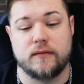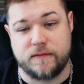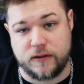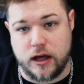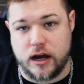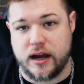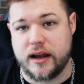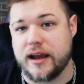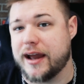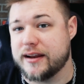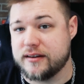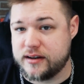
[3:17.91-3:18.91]
Fly,
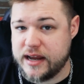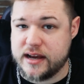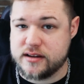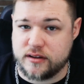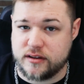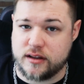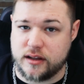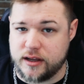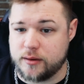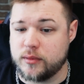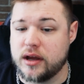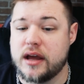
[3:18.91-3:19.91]
and Dazzling Gleam